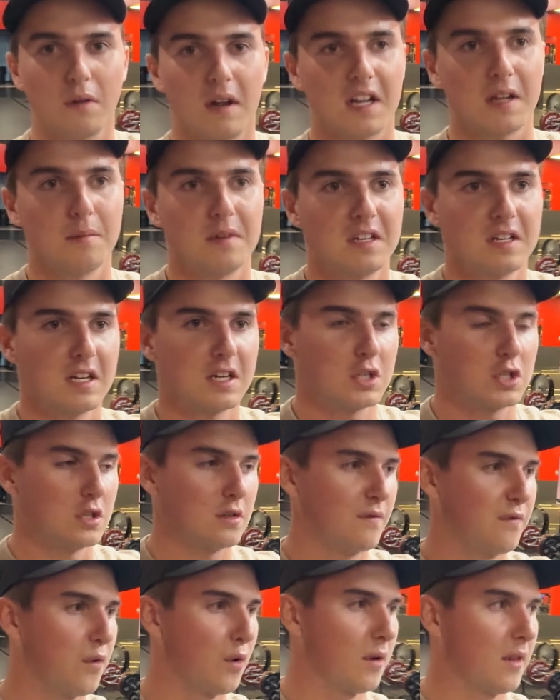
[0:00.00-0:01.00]

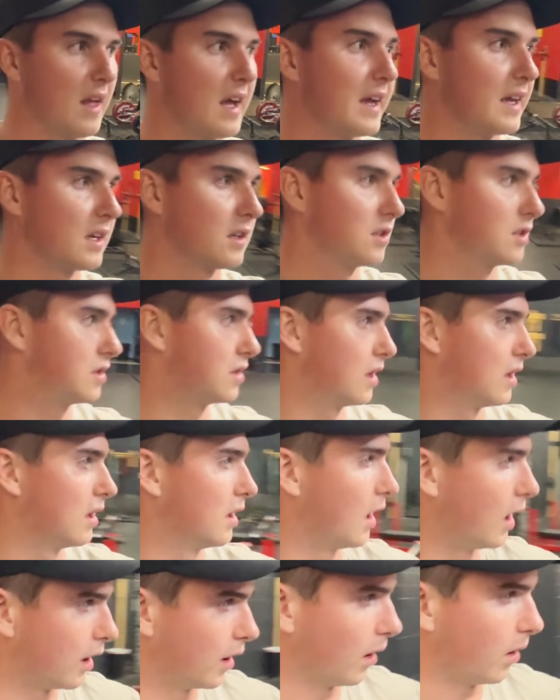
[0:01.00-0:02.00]
recommendation for like just
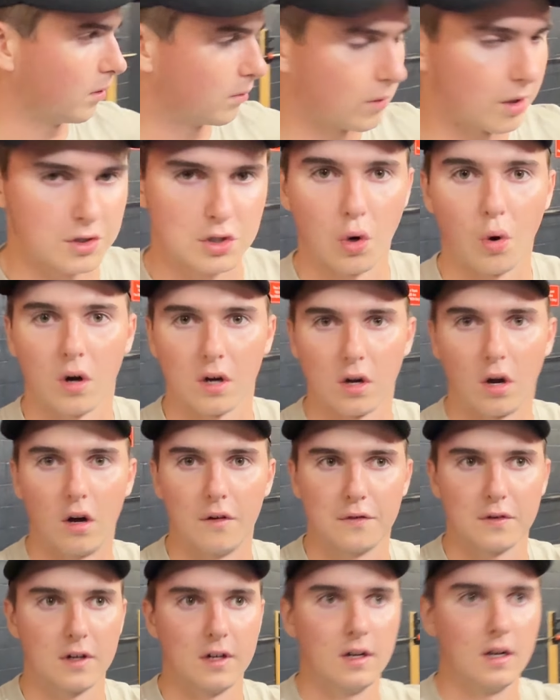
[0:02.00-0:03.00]
a tour
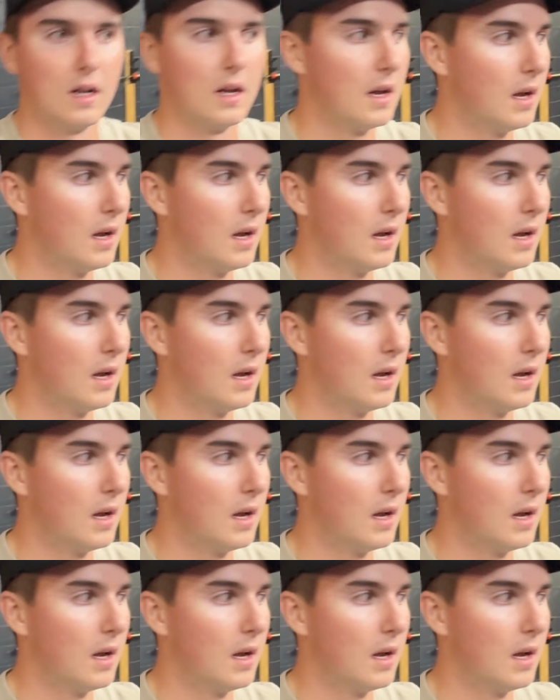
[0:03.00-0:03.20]
golfer,